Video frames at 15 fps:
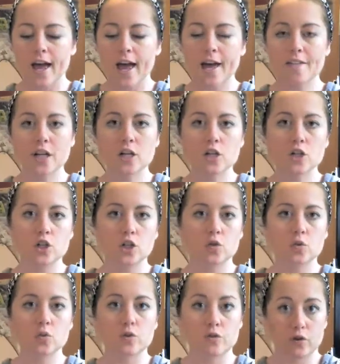and then
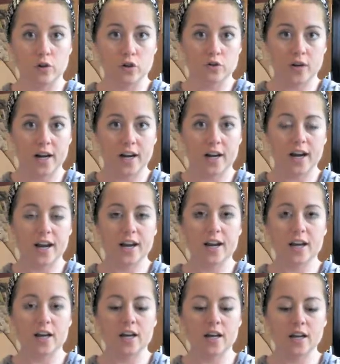you refrigerate it,
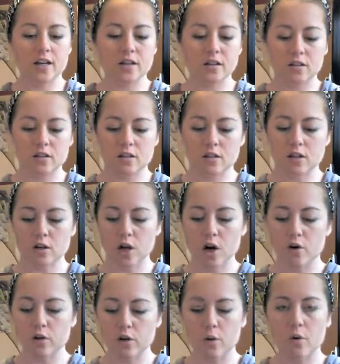and the
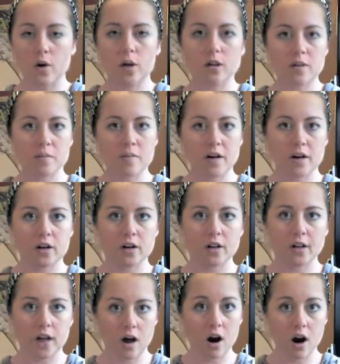coconut oil and the butter
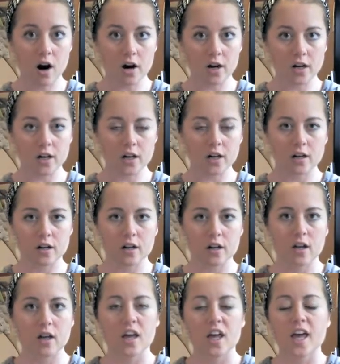get hard,
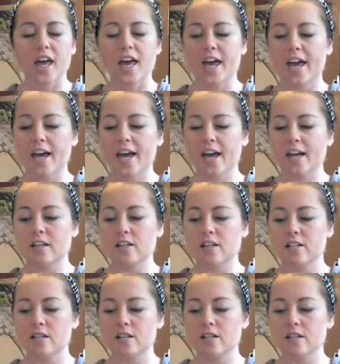and